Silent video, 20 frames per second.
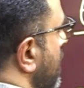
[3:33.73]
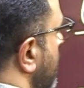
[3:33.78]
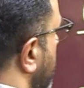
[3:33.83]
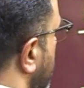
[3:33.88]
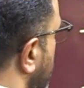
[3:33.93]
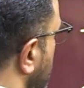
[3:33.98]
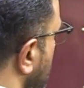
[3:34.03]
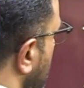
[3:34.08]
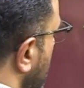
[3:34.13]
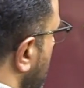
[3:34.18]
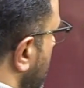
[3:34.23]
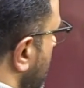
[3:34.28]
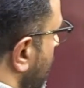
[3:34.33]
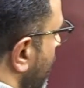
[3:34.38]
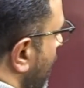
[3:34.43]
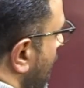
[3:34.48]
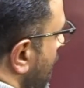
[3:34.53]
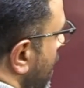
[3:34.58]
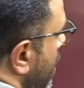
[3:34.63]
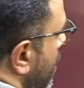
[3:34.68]
there,
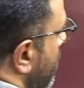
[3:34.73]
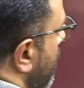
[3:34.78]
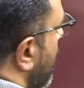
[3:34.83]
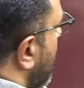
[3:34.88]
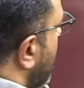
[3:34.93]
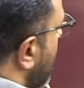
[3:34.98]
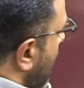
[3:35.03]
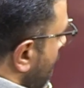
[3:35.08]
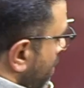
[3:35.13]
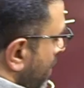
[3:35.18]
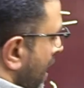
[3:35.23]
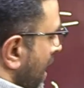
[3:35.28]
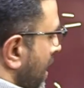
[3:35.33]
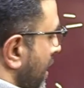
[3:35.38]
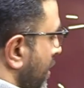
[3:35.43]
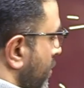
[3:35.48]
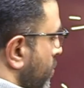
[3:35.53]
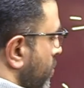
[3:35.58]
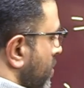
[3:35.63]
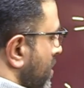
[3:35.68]
divided by gamma,
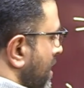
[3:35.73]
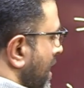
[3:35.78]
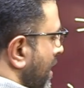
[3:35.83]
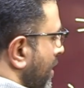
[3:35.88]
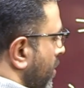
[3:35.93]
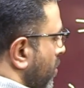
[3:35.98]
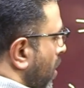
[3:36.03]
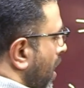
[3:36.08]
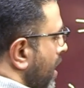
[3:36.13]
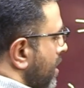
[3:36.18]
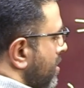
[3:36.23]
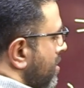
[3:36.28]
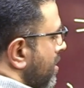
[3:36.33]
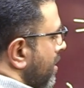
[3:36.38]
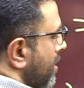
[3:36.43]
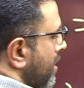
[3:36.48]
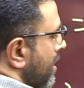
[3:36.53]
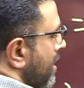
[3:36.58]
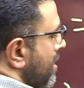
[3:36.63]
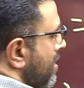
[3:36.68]
electrostatic
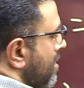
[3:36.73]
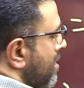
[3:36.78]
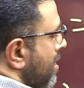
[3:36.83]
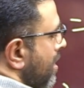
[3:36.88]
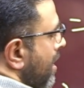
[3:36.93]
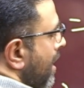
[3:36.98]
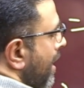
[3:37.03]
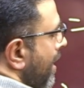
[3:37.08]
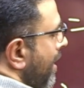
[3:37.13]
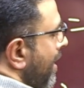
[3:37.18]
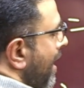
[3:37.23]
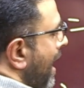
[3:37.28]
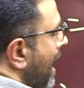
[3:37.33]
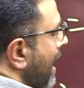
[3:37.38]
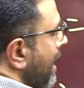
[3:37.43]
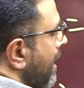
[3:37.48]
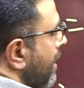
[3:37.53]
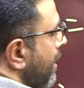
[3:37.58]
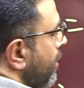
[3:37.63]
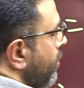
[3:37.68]
constant, is
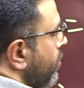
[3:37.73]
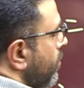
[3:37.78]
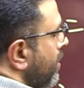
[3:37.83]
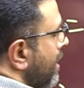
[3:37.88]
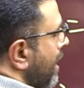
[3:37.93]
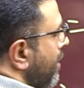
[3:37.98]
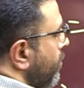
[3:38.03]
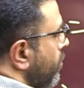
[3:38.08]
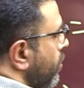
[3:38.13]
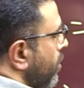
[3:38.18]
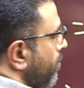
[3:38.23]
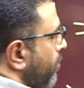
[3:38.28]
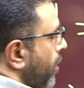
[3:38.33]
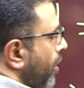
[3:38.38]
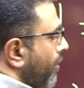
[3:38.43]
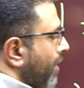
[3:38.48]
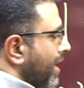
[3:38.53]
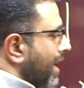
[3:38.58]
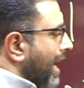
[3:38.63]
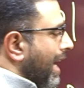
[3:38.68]
9 into 10 to the
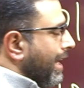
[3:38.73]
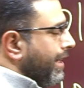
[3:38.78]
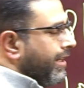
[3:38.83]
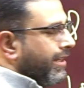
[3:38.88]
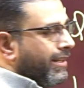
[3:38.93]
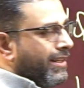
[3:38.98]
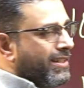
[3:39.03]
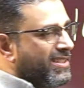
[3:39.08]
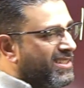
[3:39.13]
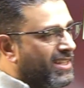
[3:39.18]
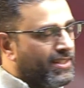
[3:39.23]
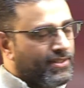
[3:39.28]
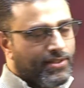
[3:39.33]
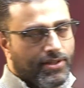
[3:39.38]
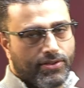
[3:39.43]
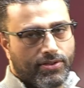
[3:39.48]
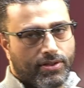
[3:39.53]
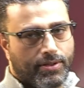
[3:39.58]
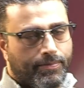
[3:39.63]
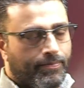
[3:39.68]
power 9 in SI
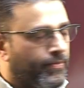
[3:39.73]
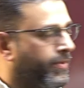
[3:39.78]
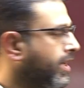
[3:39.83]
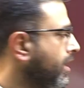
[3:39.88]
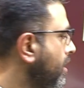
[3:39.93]
system.